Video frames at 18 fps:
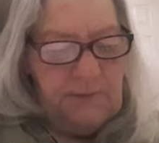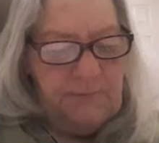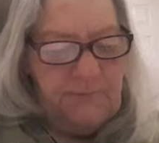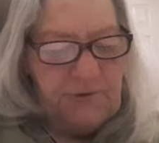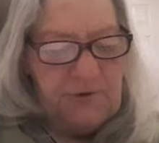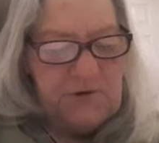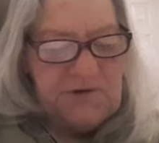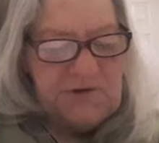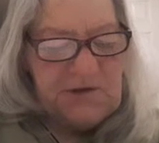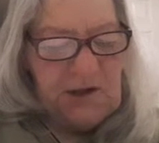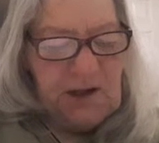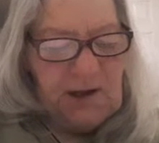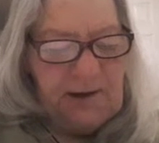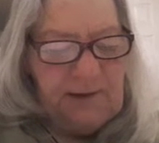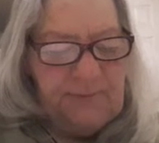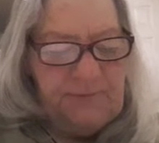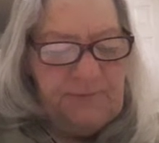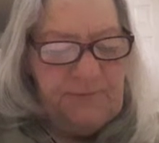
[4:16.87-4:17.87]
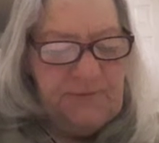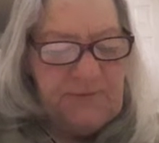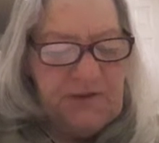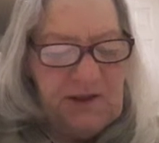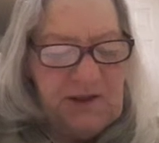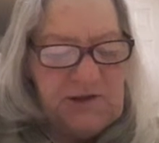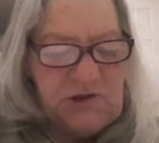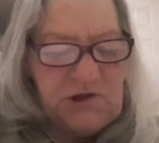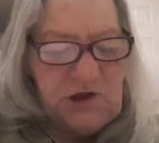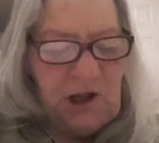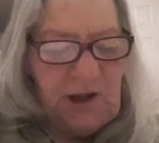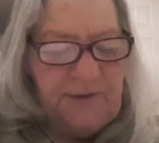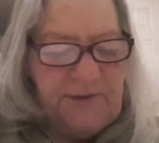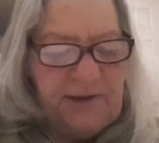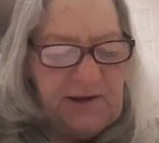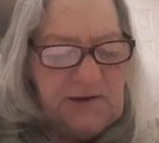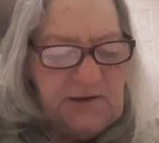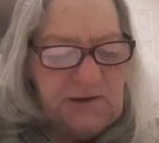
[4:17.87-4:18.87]
verse 9 then shall
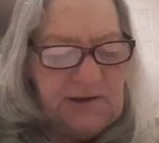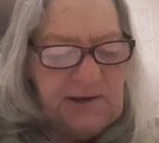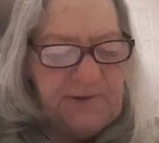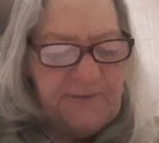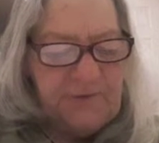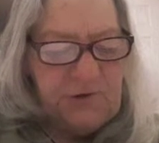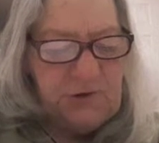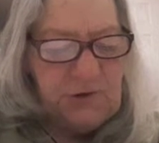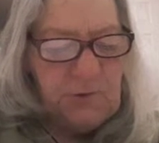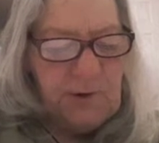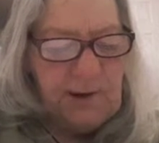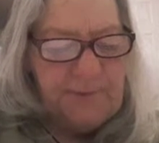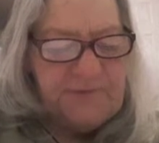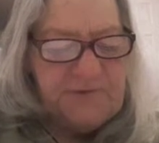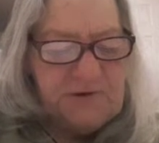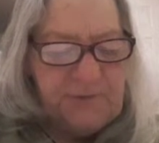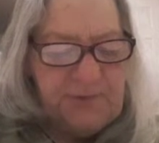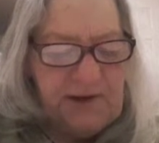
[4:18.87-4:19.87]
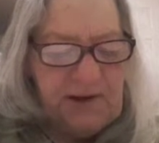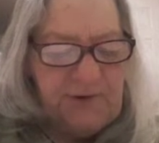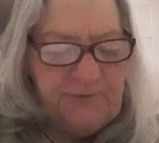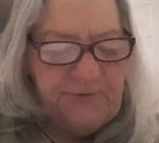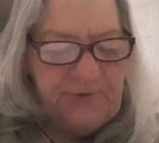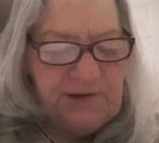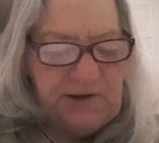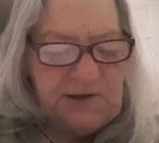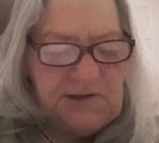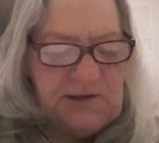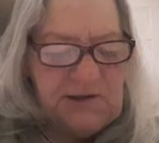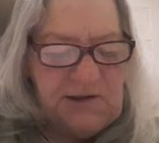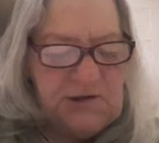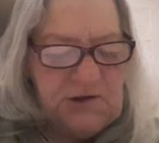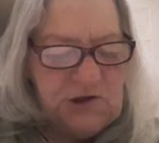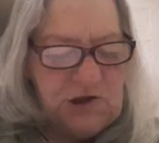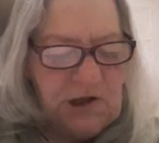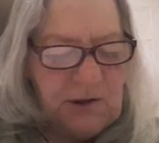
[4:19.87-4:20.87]
they deliver you up to be afflicted
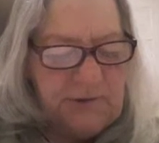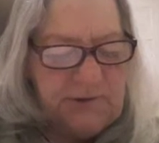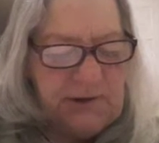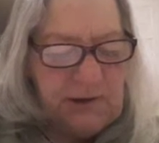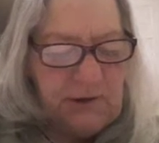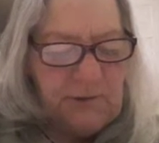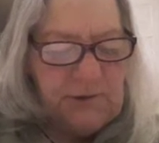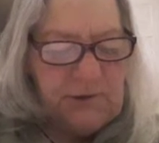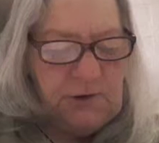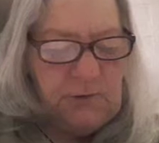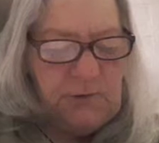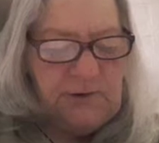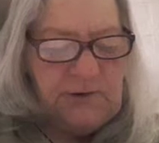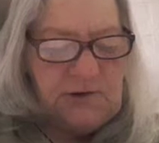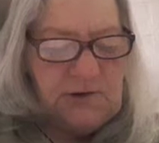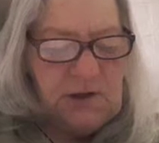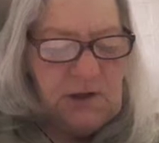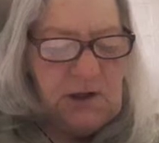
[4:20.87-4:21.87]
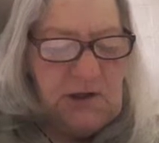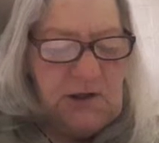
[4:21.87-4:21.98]
and shall kill you and